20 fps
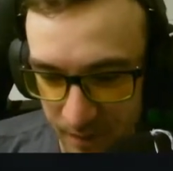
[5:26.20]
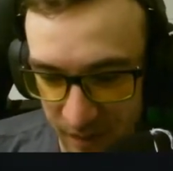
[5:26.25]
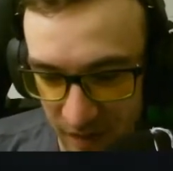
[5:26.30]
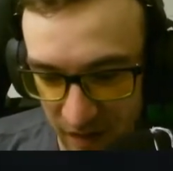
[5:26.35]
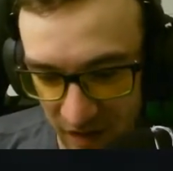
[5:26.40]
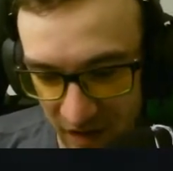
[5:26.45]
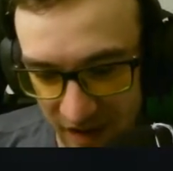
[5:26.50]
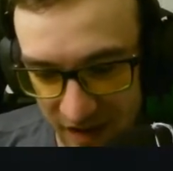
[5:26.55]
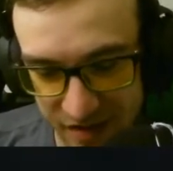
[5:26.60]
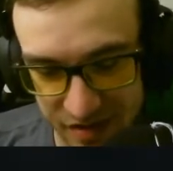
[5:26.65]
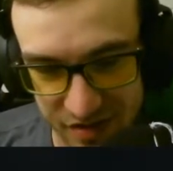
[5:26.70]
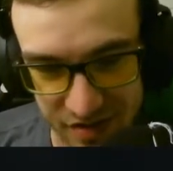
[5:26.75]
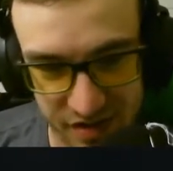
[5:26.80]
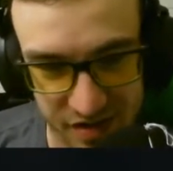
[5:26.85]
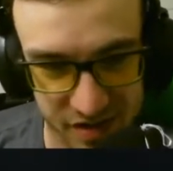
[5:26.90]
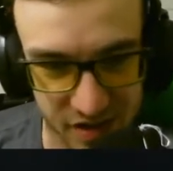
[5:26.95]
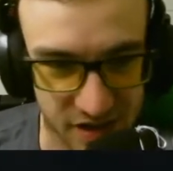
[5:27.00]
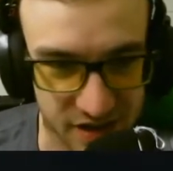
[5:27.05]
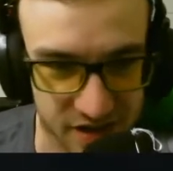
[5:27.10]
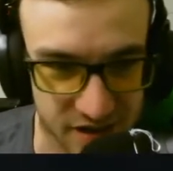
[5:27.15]
Alright, so this
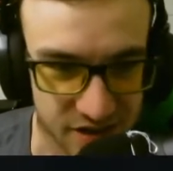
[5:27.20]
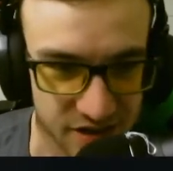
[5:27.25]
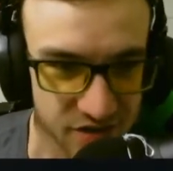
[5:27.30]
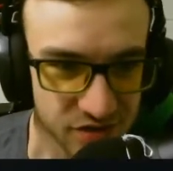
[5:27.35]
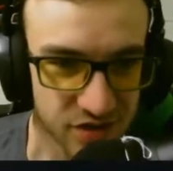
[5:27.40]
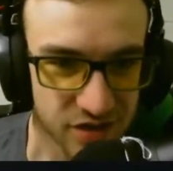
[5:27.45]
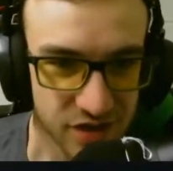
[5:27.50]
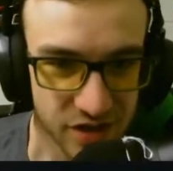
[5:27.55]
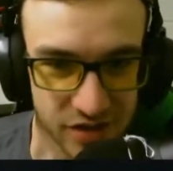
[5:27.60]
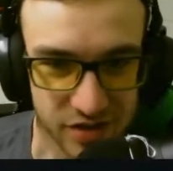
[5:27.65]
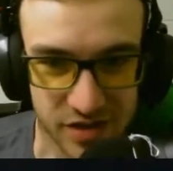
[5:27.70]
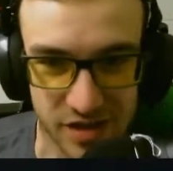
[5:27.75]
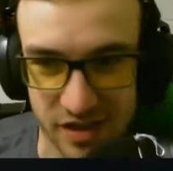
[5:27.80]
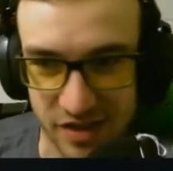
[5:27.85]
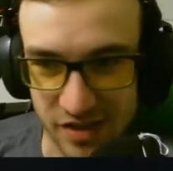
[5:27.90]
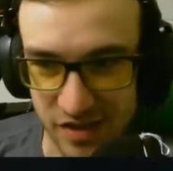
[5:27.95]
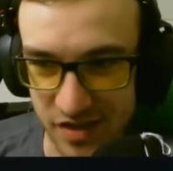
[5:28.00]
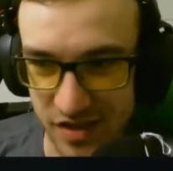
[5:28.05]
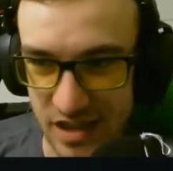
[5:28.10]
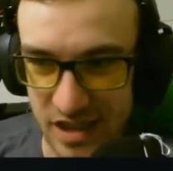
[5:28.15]
gun can literally
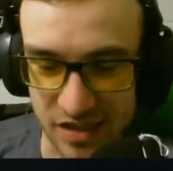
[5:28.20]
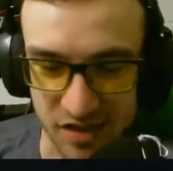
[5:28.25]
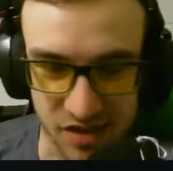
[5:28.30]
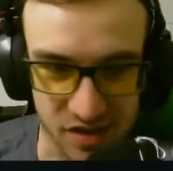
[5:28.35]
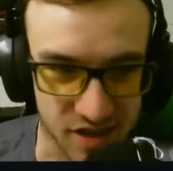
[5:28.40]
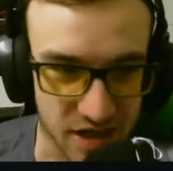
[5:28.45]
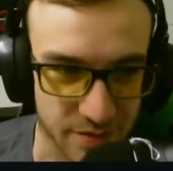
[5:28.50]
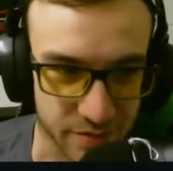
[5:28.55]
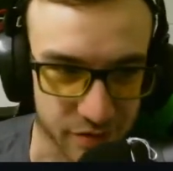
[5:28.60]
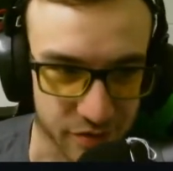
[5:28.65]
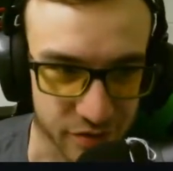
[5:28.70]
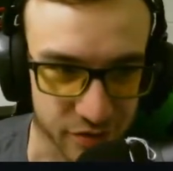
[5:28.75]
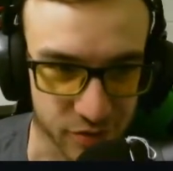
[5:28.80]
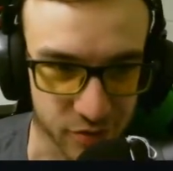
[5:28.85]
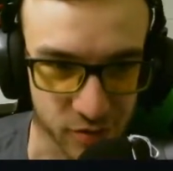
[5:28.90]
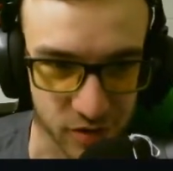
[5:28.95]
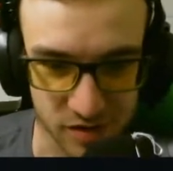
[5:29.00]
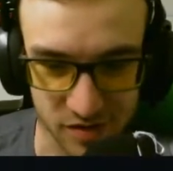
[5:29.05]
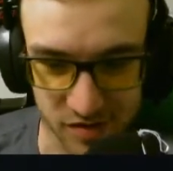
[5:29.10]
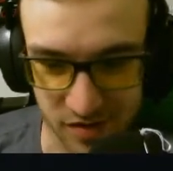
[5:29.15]
just like snipe you through
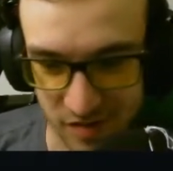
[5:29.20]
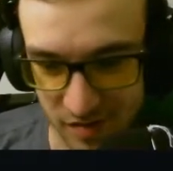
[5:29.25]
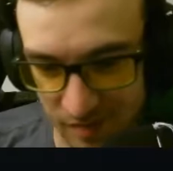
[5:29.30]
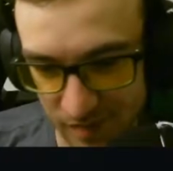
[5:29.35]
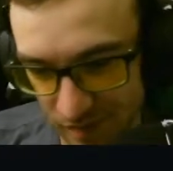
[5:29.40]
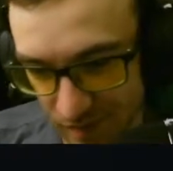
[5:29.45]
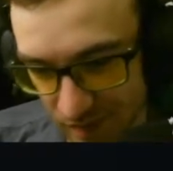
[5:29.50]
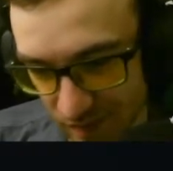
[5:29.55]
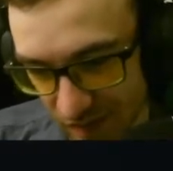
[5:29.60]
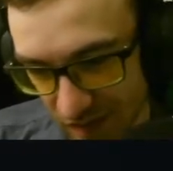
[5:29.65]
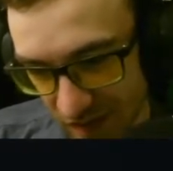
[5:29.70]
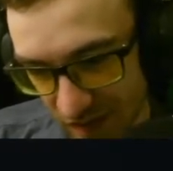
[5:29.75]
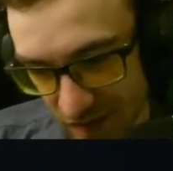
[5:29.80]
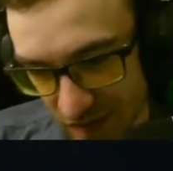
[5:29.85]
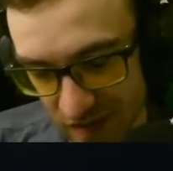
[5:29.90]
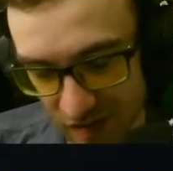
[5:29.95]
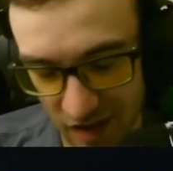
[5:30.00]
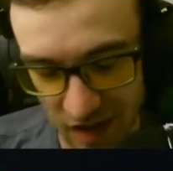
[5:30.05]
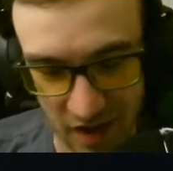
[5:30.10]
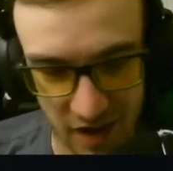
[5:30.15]
walls.
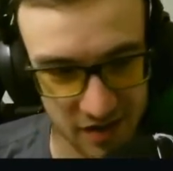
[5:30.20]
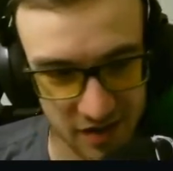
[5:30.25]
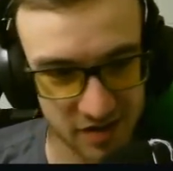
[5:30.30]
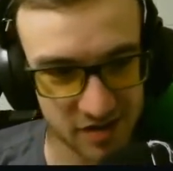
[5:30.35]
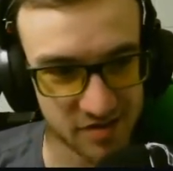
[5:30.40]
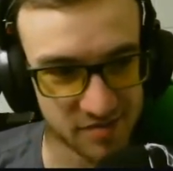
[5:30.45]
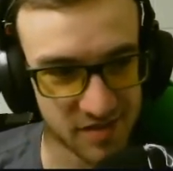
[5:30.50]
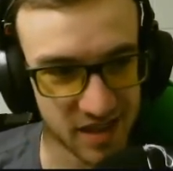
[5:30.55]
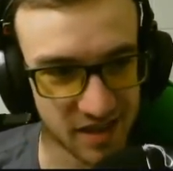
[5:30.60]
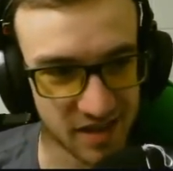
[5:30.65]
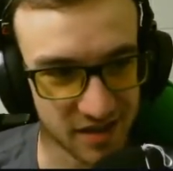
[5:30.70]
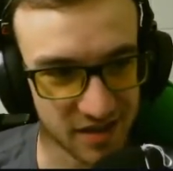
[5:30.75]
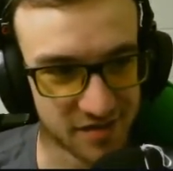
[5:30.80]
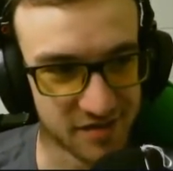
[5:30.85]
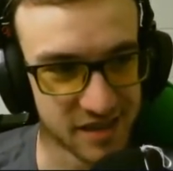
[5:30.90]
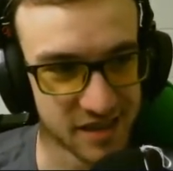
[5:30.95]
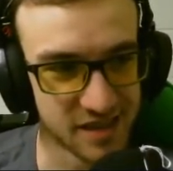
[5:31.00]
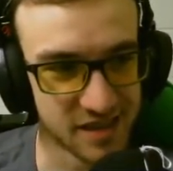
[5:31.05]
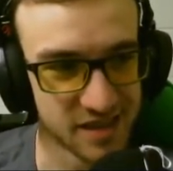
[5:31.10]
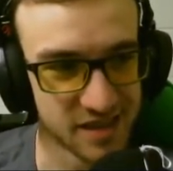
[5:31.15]
Awesome, I love it.